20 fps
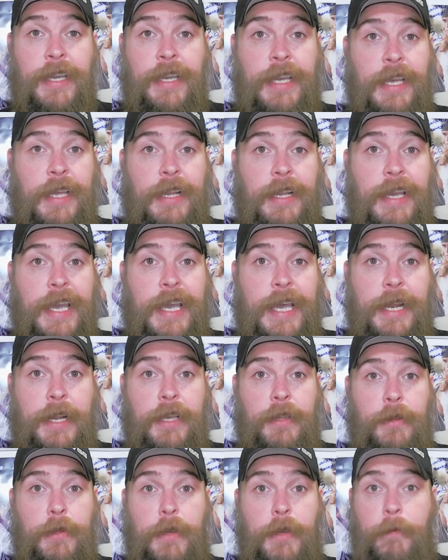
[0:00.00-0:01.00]
and
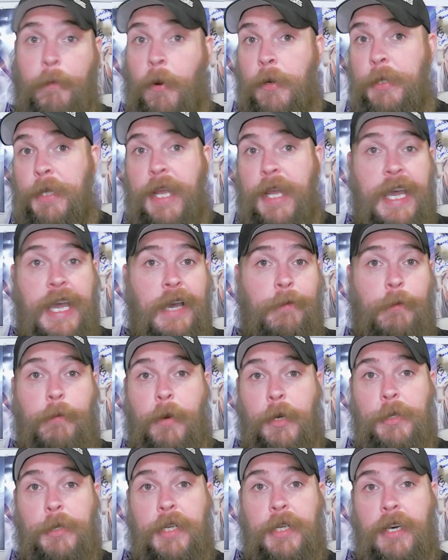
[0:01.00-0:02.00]
edit the first half
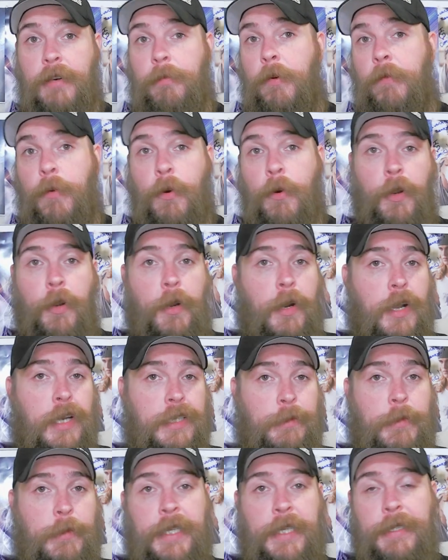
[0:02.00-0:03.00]
of her stuff before her
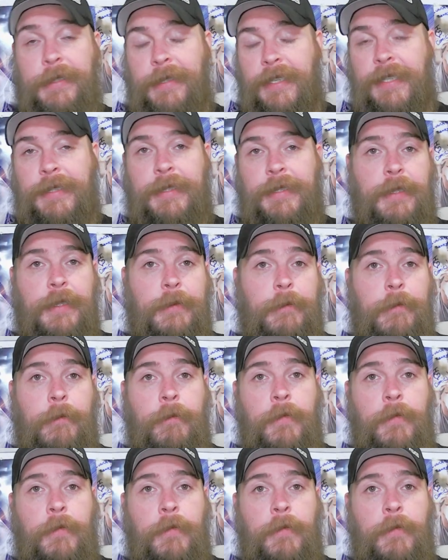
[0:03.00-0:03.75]
husband existed?